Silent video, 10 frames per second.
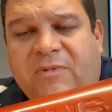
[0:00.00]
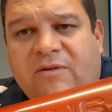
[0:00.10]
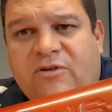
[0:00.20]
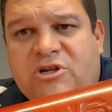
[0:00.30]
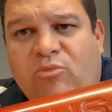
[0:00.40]

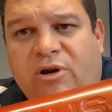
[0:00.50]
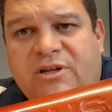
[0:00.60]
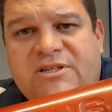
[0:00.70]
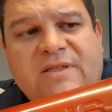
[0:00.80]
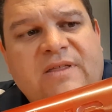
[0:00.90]
fishing
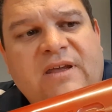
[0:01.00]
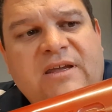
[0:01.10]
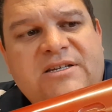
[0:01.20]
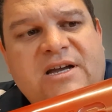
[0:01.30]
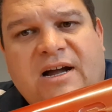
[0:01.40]
products,
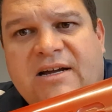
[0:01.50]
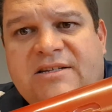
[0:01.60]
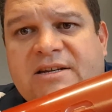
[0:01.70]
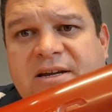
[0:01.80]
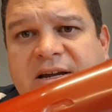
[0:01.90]
these
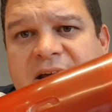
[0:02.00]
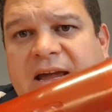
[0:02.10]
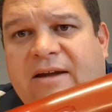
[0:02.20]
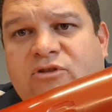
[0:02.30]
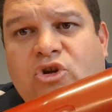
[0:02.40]
guys
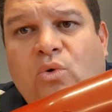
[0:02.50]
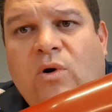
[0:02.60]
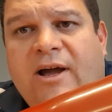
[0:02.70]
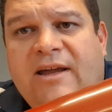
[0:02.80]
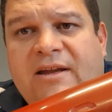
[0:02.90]
have
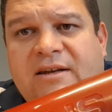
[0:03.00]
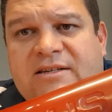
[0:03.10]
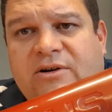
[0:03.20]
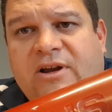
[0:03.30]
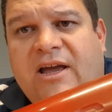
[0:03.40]
two-way
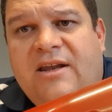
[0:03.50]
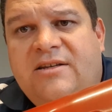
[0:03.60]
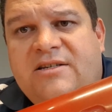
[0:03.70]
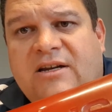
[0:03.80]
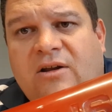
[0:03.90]

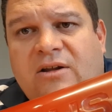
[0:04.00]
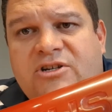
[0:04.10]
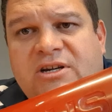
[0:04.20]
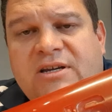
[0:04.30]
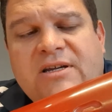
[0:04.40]
interrogated
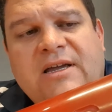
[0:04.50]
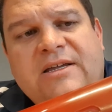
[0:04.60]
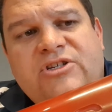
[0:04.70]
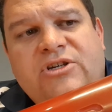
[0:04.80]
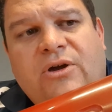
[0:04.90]
technology.
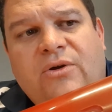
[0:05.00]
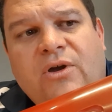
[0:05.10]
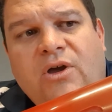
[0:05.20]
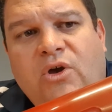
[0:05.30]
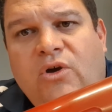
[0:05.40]

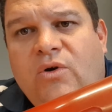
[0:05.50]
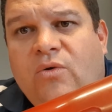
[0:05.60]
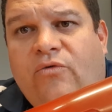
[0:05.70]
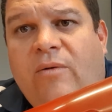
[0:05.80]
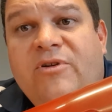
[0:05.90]
So
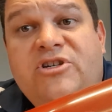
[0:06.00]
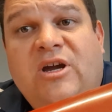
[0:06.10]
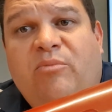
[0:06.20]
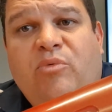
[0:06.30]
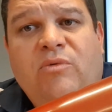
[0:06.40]
from the
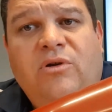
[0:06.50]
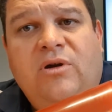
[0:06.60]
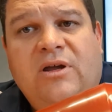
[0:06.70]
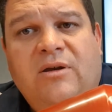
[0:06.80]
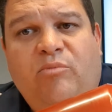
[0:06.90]
ship,
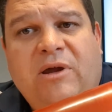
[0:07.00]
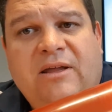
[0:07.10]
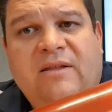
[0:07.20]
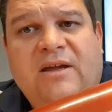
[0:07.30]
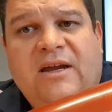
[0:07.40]
you can
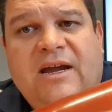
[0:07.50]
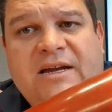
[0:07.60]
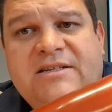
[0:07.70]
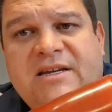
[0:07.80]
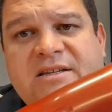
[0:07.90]
ping the
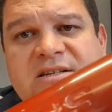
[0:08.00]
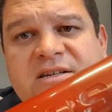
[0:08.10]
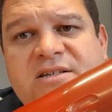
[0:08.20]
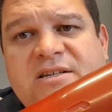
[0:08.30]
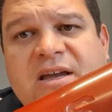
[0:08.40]

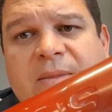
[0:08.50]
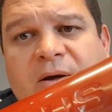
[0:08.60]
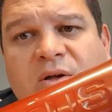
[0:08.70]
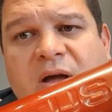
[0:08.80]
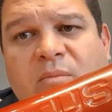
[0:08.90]
sensors and
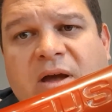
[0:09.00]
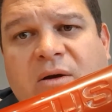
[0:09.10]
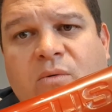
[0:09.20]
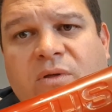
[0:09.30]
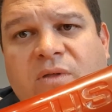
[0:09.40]
they'll come
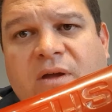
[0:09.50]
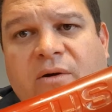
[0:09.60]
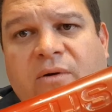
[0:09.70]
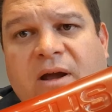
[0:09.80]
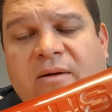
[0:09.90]
back with
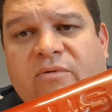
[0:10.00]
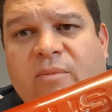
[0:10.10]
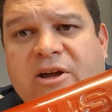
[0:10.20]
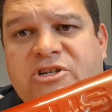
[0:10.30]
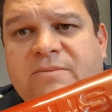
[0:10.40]
their
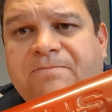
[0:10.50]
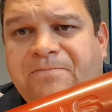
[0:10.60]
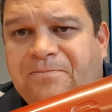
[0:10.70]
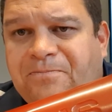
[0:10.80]
information.